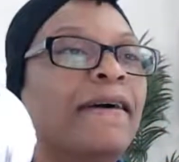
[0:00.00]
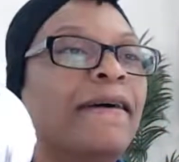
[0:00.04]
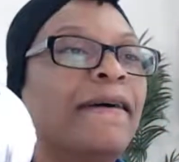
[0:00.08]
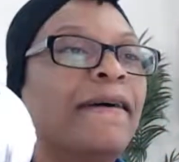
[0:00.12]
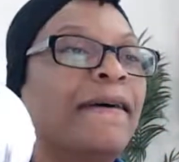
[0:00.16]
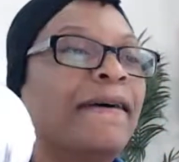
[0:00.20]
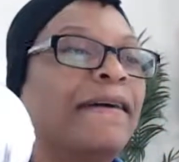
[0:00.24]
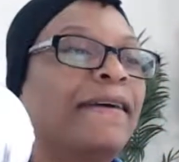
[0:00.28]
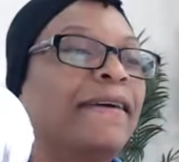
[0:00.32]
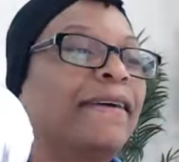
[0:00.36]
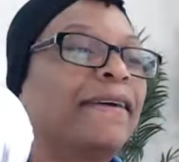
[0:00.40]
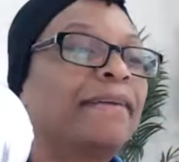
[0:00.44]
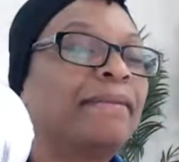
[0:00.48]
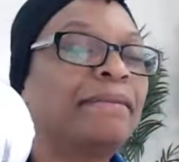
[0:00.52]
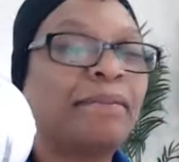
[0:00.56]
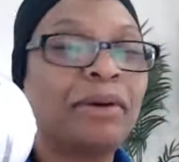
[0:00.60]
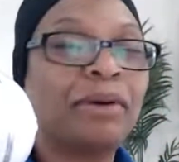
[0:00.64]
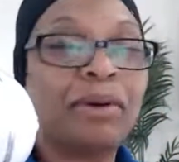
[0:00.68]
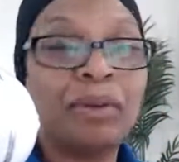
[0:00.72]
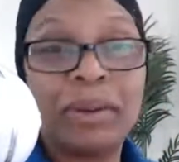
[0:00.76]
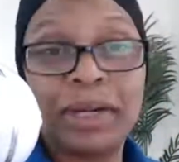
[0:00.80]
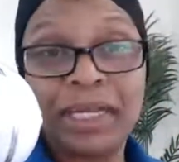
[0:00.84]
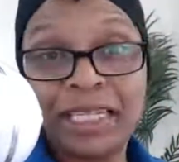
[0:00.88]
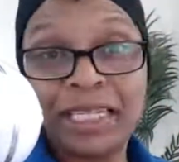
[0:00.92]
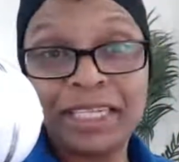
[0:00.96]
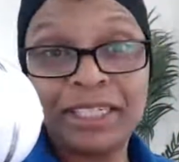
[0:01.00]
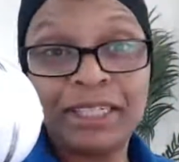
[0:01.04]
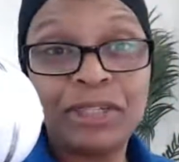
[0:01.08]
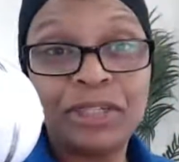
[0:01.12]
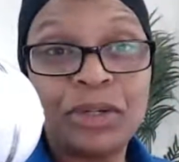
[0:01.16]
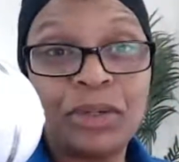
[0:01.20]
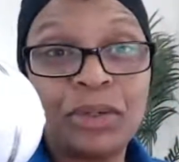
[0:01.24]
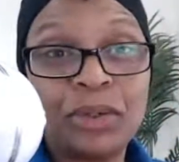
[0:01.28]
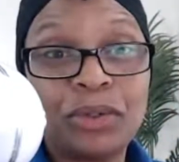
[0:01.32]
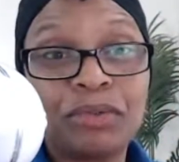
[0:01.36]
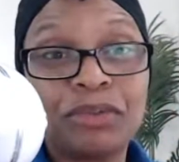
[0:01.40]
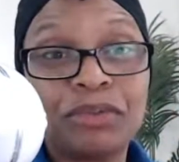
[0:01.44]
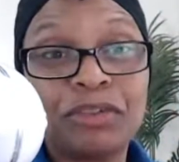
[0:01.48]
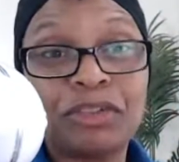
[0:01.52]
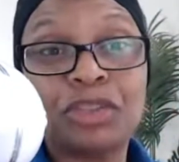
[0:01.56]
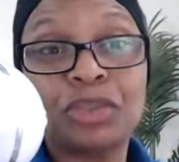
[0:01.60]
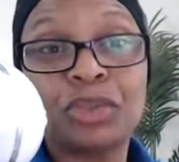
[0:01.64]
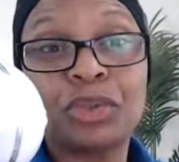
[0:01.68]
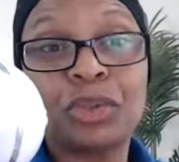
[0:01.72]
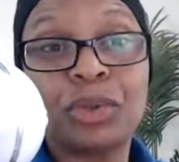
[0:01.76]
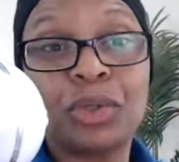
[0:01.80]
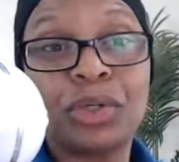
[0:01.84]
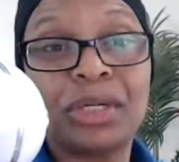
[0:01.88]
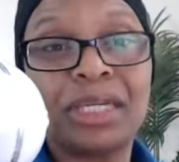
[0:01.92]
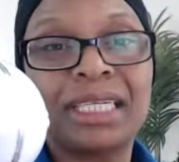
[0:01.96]
But what I know for
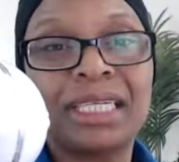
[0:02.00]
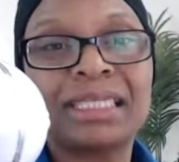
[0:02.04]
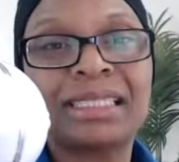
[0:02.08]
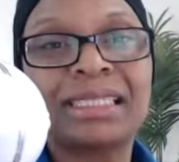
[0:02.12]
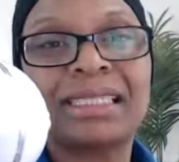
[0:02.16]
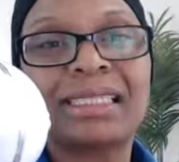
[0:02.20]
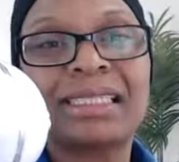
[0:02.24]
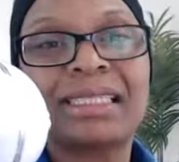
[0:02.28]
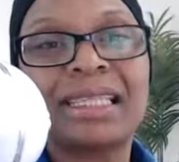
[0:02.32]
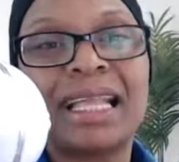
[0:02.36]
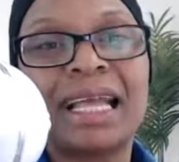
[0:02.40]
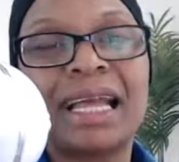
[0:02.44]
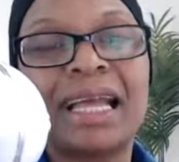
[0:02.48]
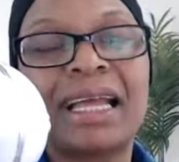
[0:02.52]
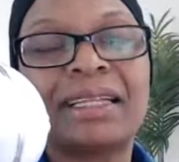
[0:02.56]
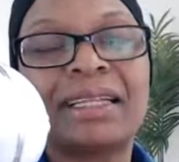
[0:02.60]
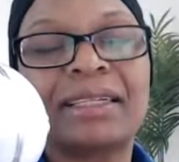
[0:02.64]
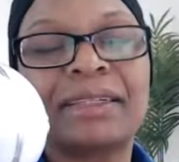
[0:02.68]
sure is that